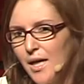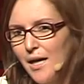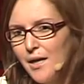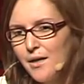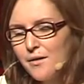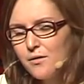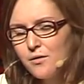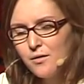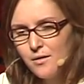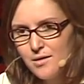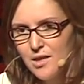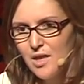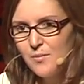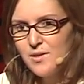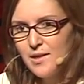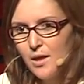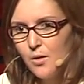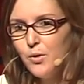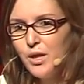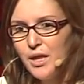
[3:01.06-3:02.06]
are
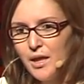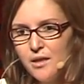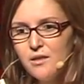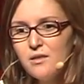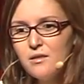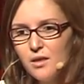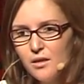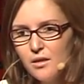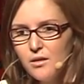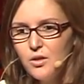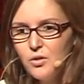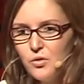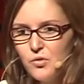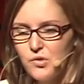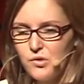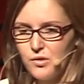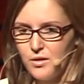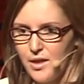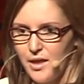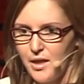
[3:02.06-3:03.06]
concepts that we can still
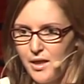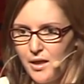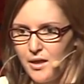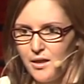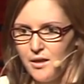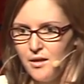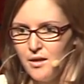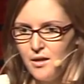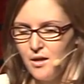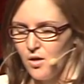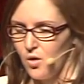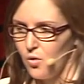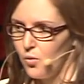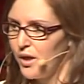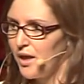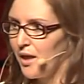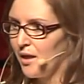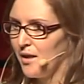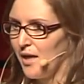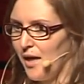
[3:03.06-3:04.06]
use today.
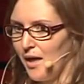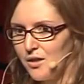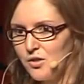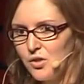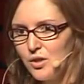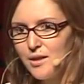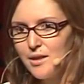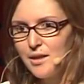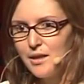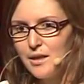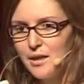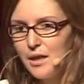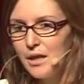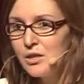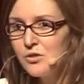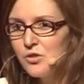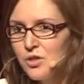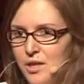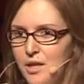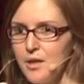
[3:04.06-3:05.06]
We can actually
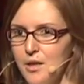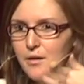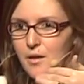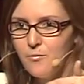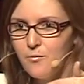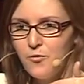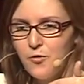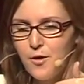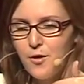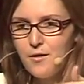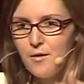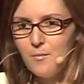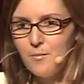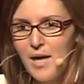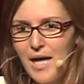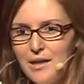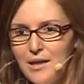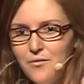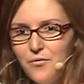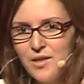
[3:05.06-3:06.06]
engineer them further,
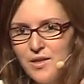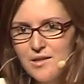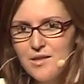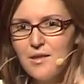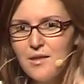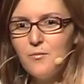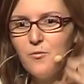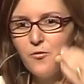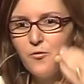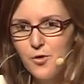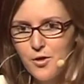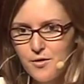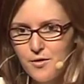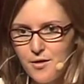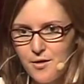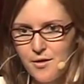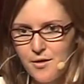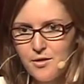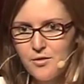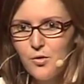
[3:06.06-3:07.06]
advance them
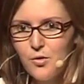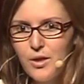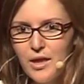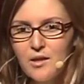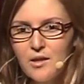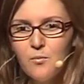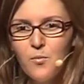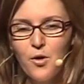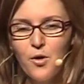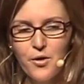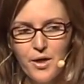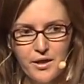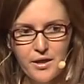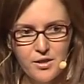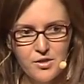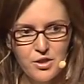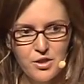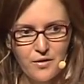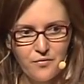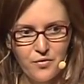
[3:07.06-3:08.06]
further to get more
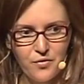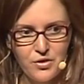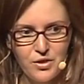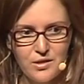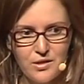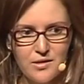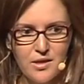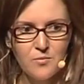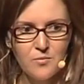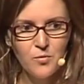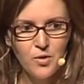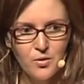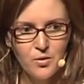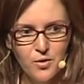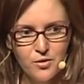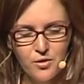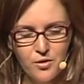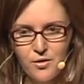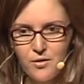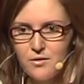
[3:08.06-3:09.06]
energy efficiency, more
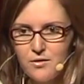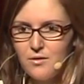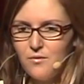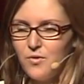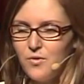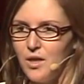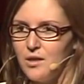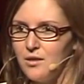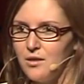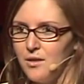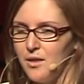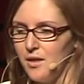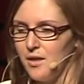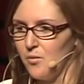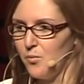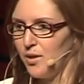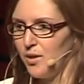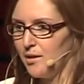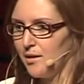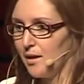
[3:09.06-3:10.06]
water conservation in
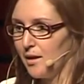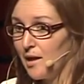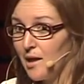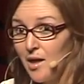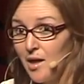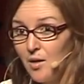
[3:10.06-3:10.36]
our building,